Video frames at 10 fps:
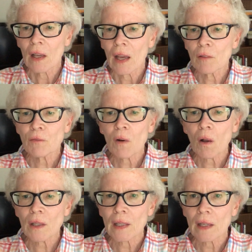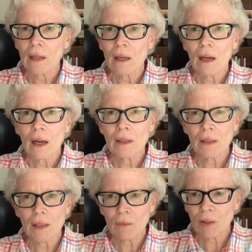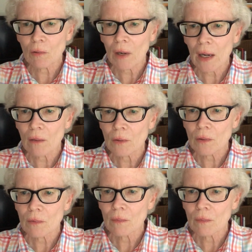and falling on uneven ground.